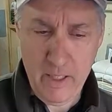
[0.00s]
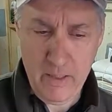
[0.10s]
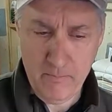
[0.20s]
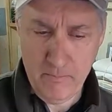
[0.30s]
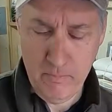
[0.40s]

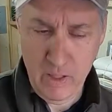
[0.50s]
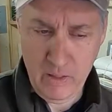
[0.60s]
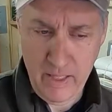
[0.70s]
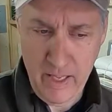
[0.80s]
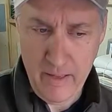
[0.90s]
and
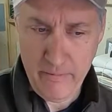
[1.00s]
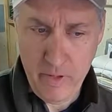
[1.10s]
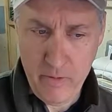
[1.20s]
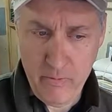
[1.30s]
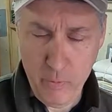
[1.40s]
I'll have
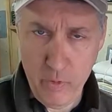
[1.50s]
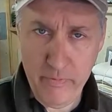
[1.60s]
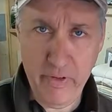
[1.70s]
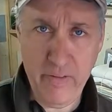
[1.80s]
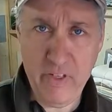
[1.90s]
four
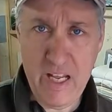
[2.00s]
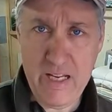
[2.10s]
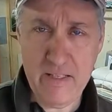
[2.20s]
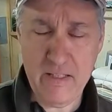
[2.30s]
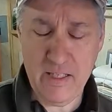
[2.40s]
to five days